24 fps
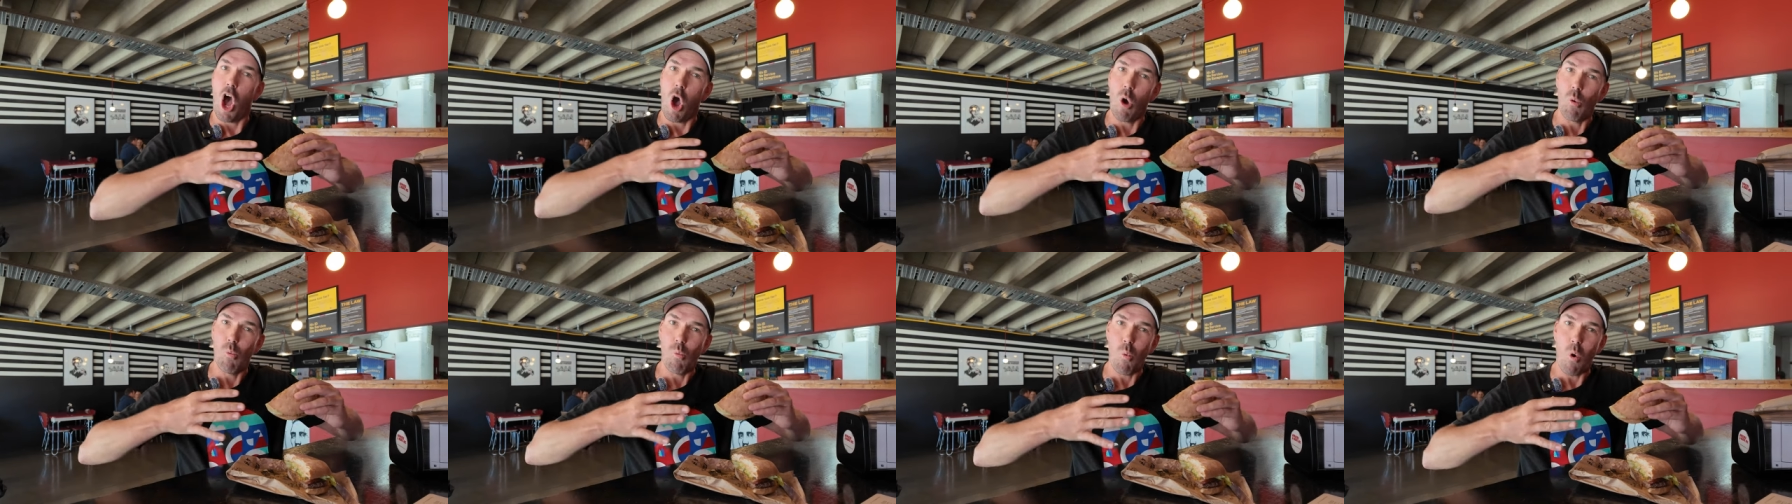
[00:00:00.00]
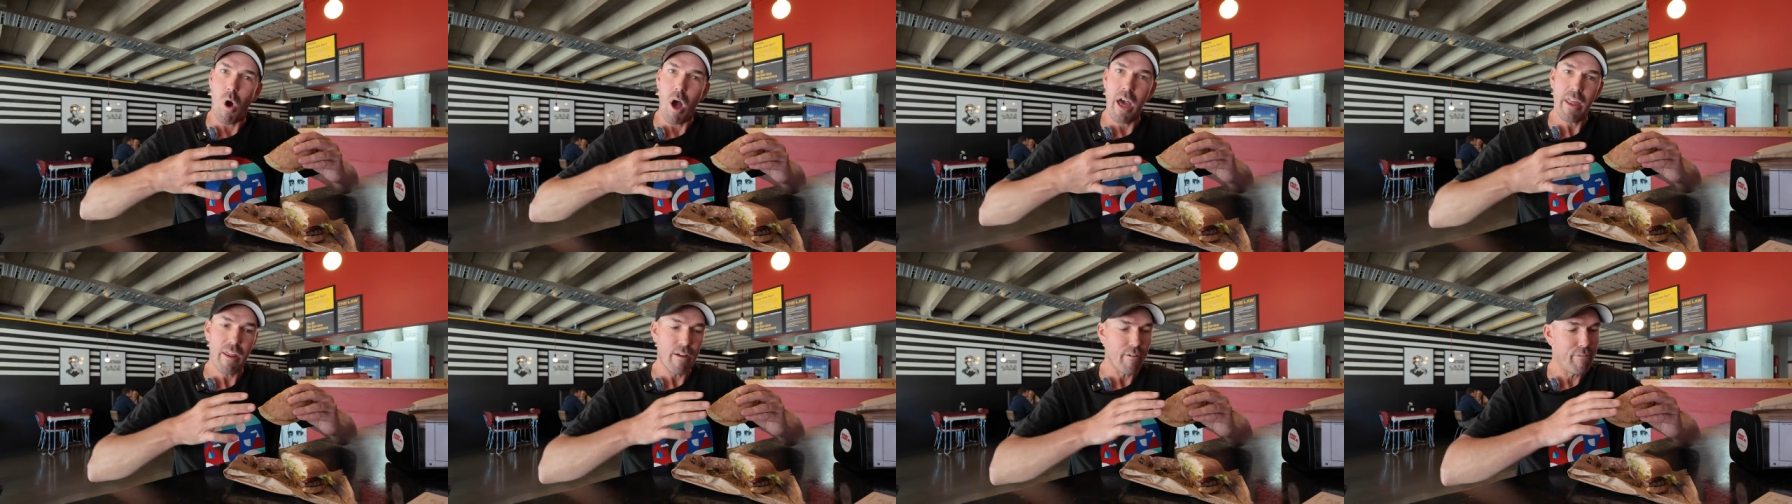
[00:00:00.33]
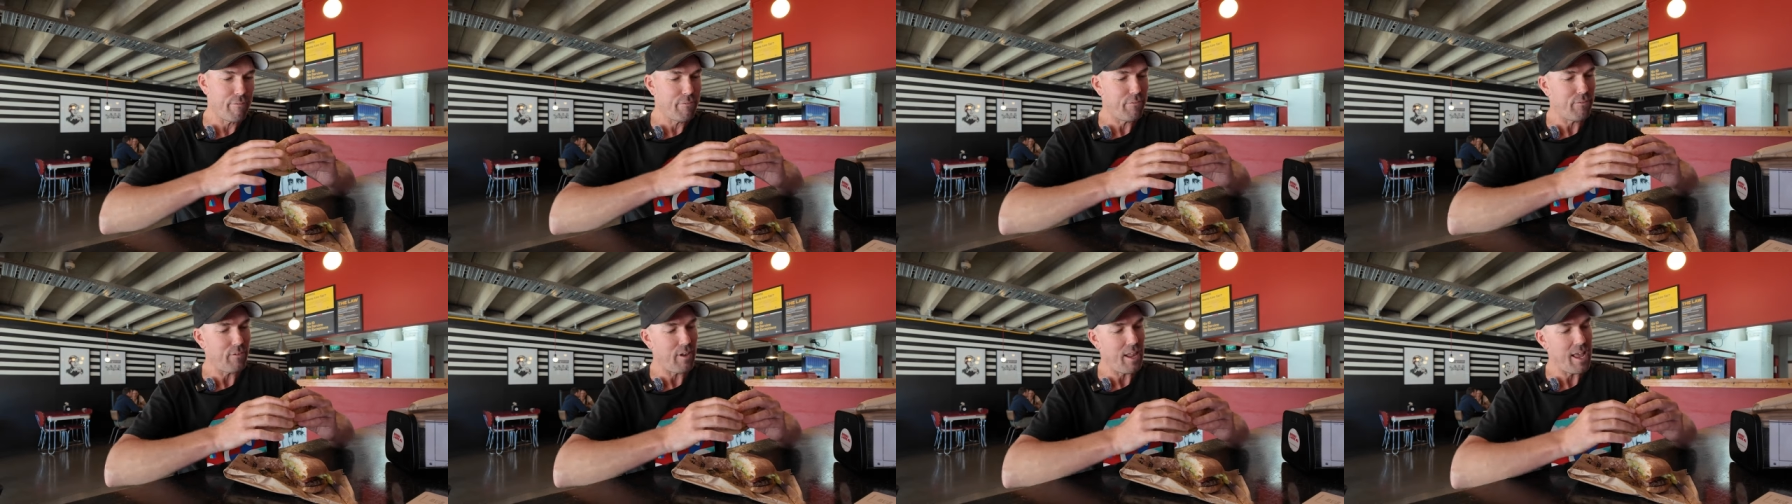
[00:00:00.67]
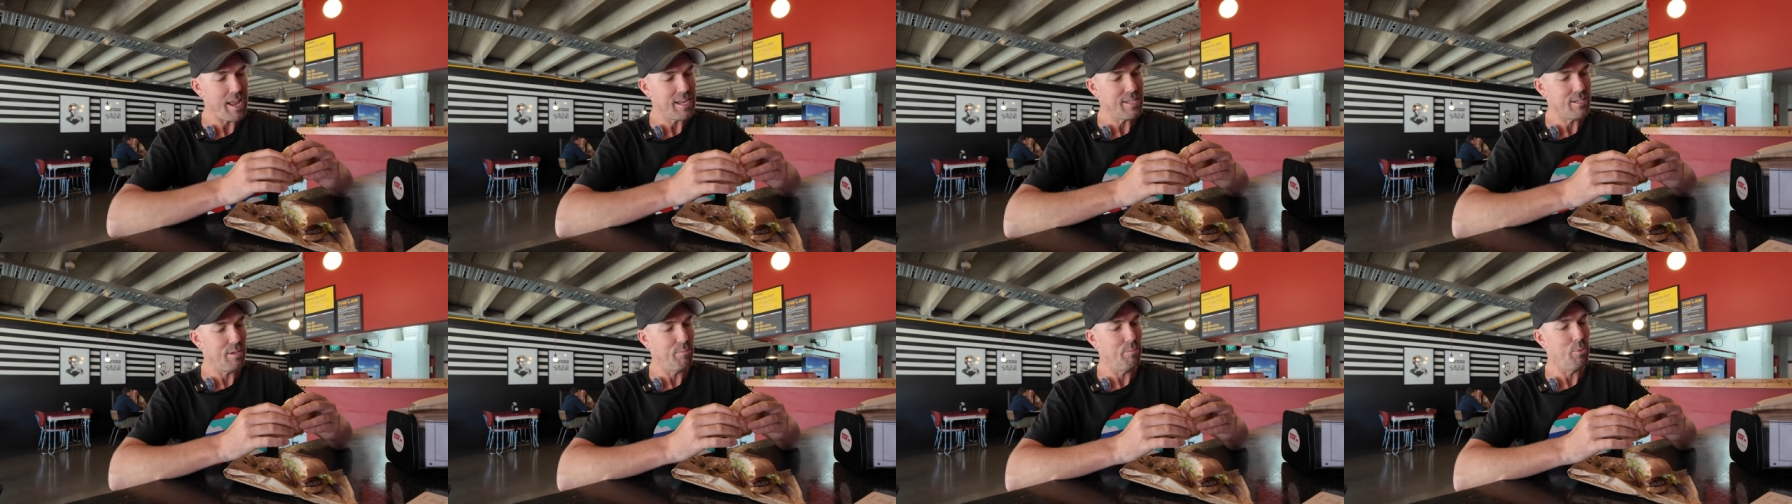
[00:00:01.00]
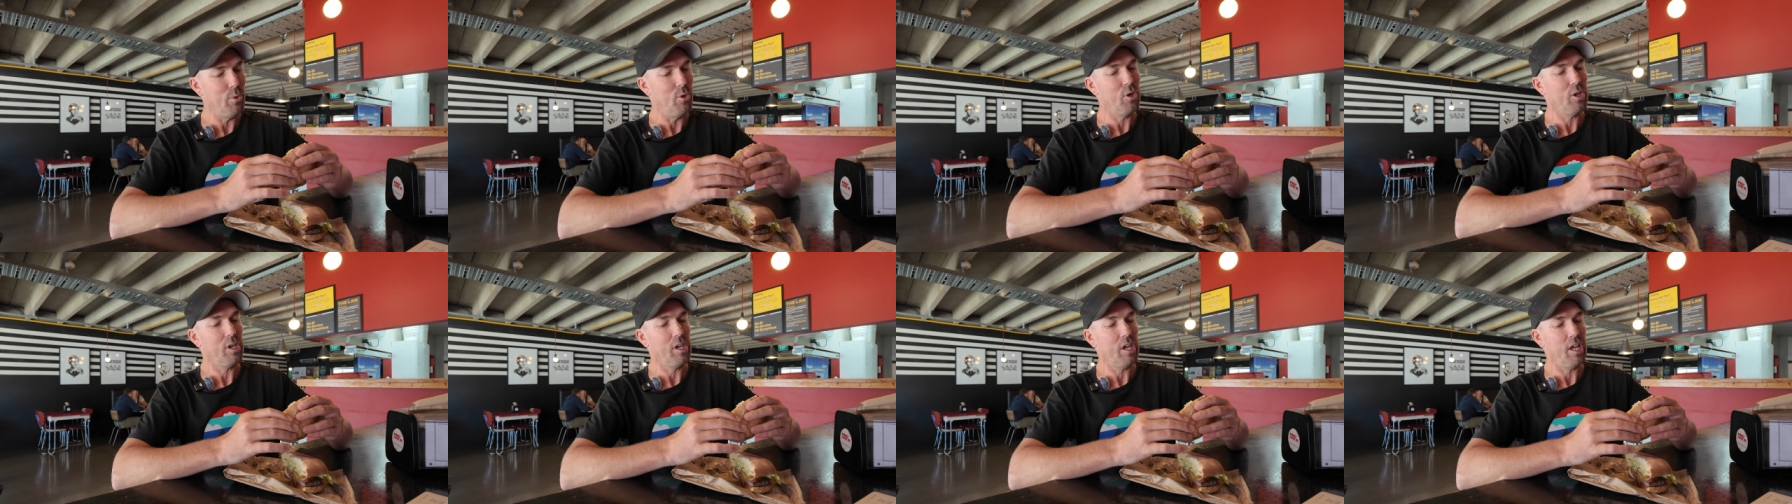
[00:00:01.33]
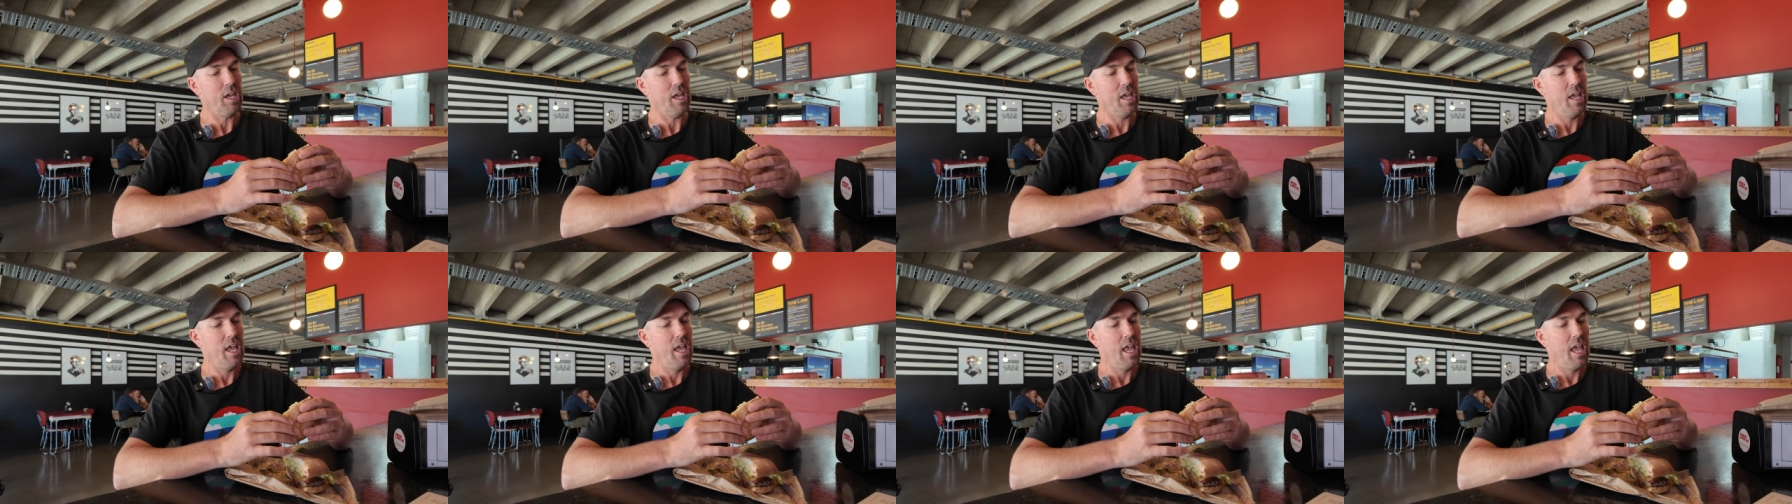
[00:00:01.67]
a wider, flatter
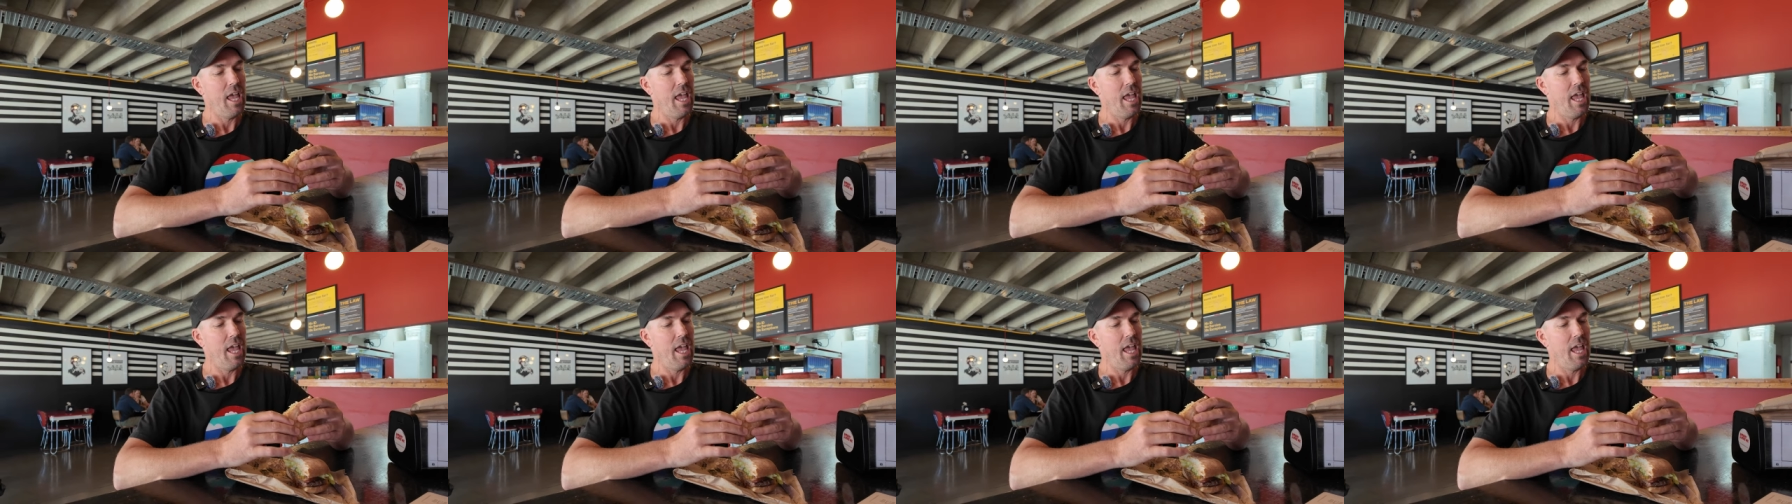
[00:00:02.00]
burger.